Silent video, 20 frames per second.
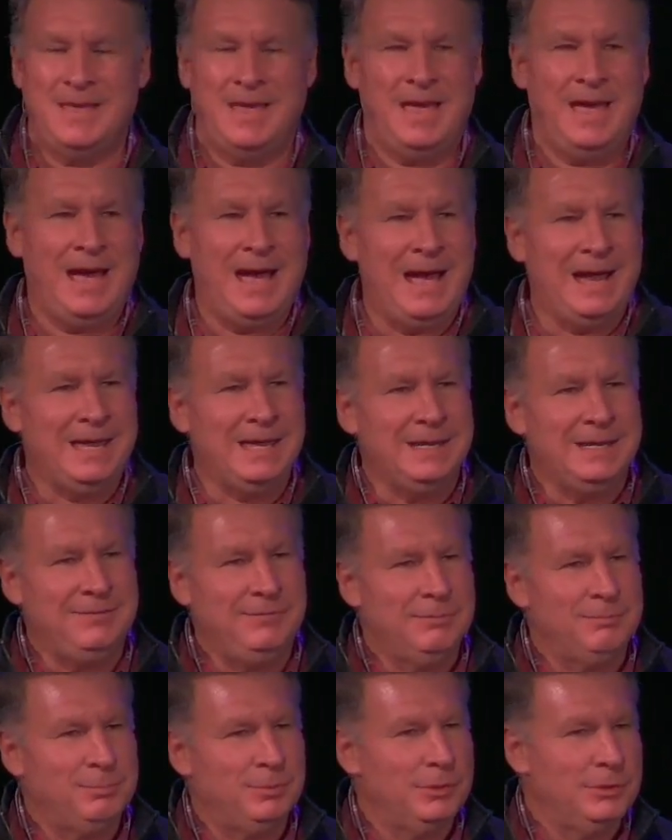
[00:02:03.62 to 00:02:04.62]
I can
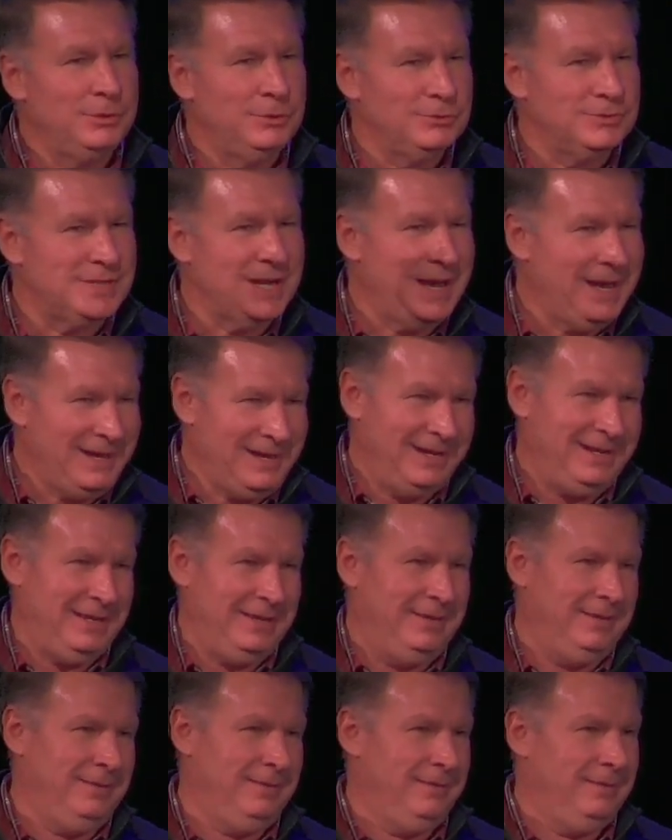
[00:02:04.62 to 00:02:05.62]
even produce
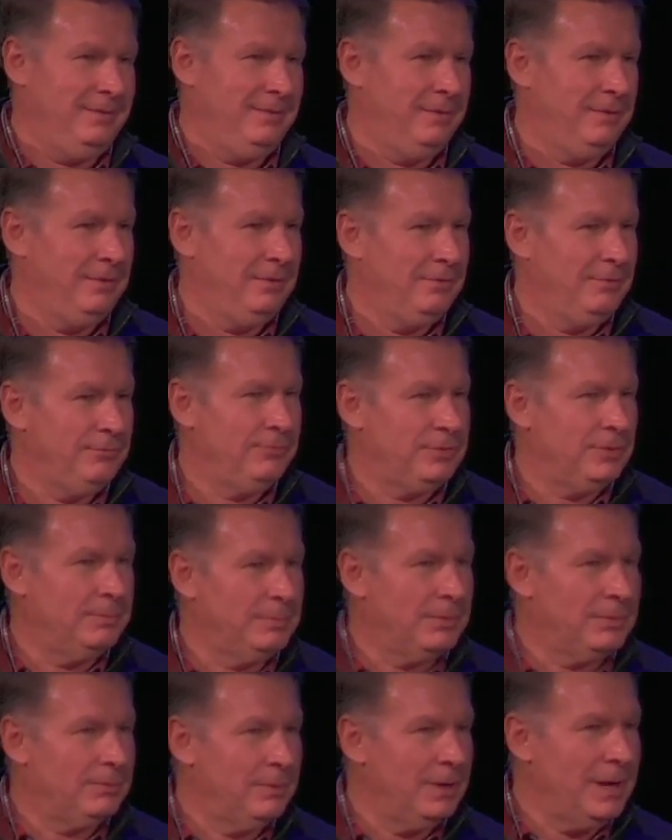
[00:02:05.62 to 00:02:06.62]
honey from
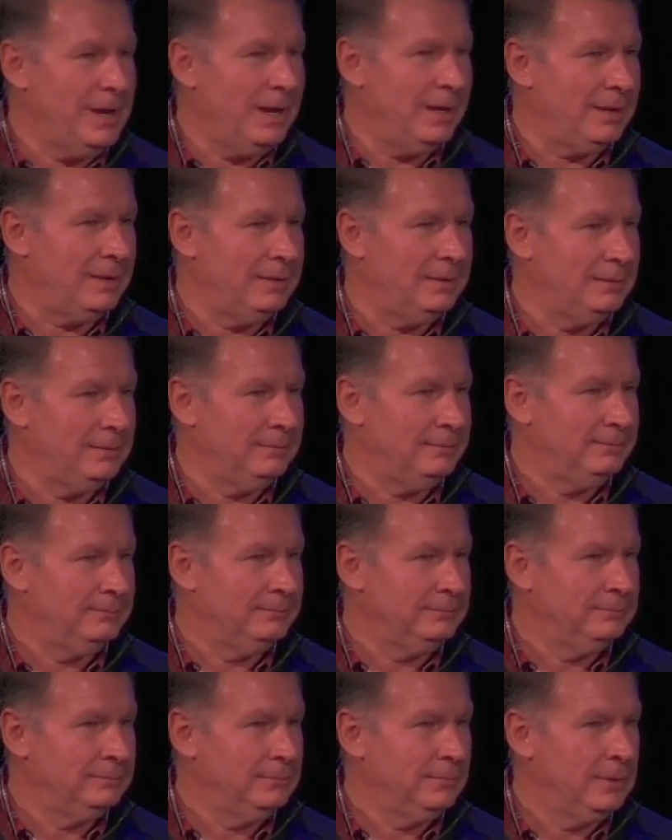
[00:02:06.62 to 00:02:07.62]
a rock.
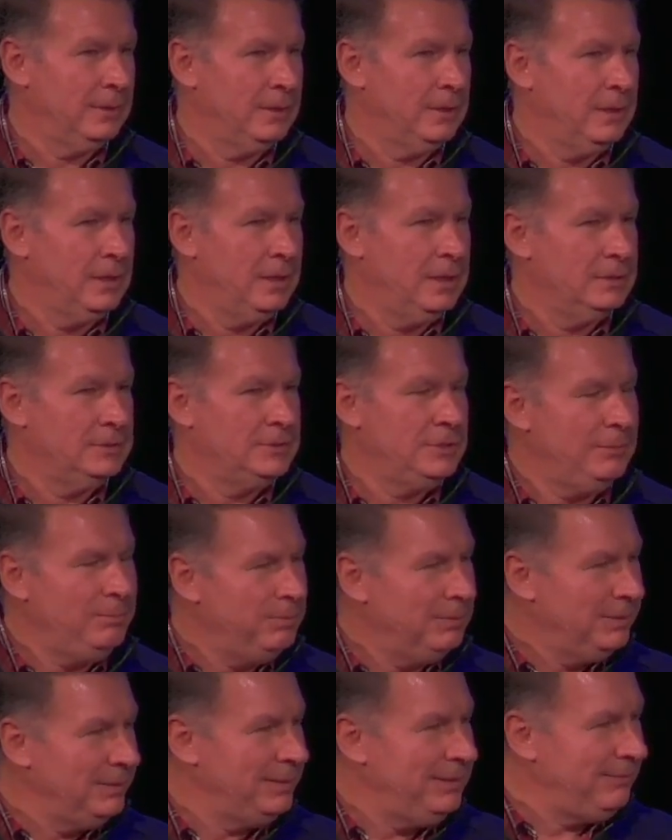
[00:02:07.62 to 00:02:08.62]
Do you
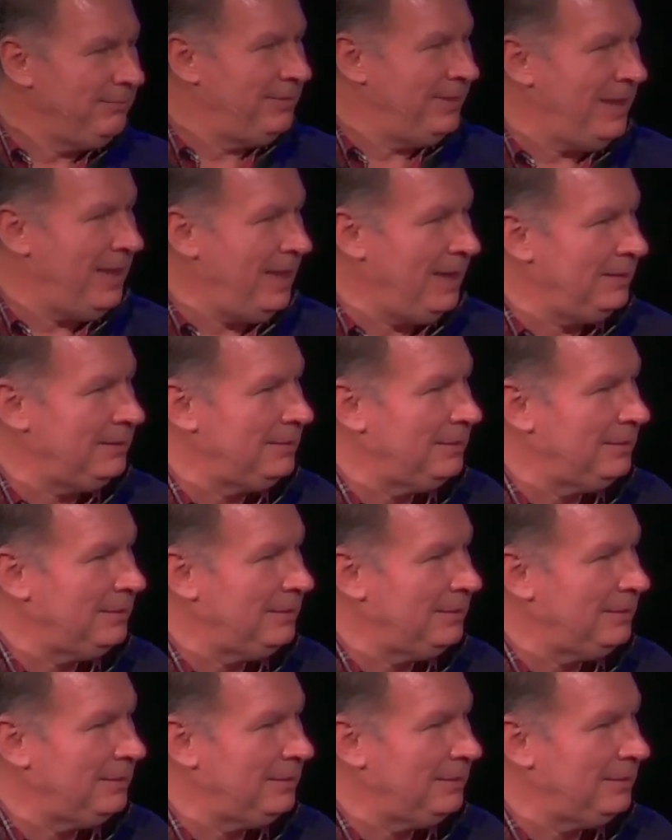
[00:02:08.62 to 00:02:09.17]
believe that?